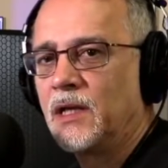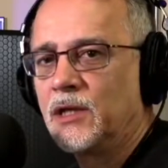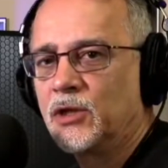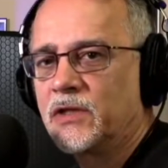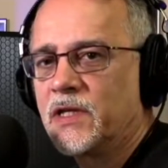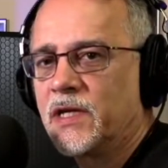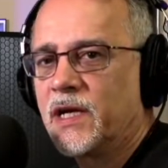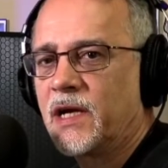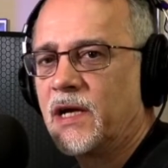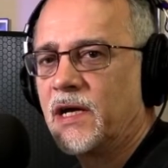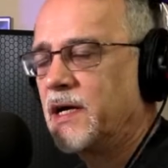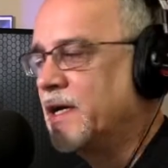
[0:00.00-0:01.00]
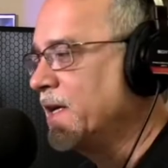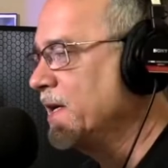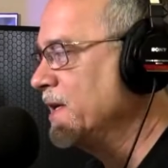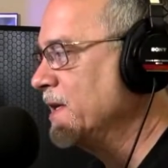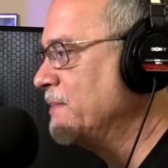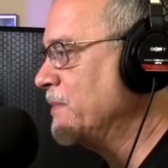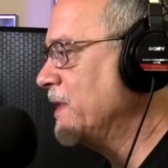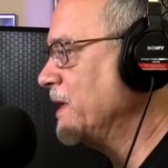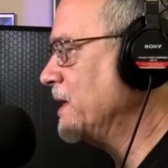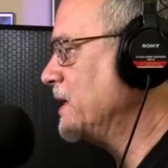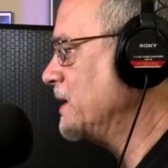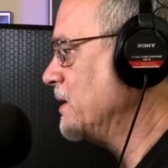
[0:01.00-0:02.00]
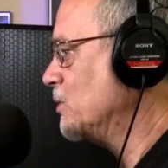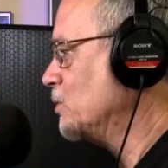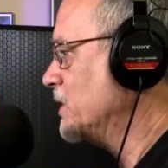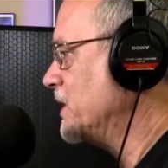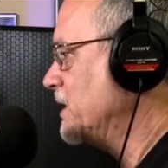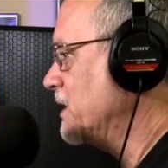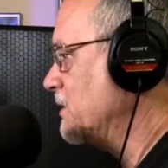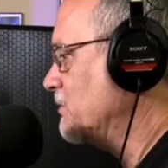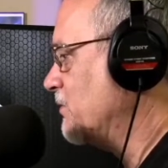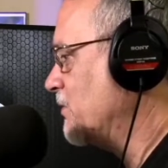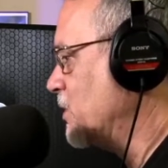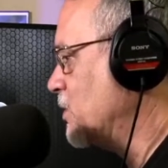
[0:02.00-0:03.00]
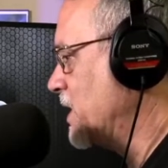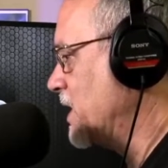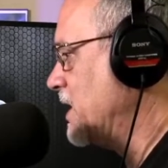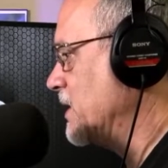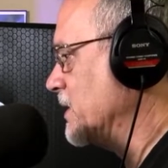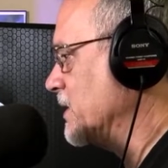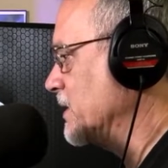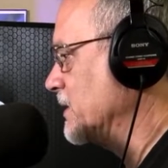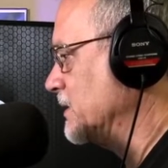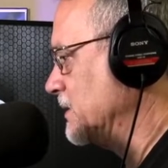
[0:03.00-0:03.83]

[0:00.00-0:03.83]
Looks like I am the only folk here,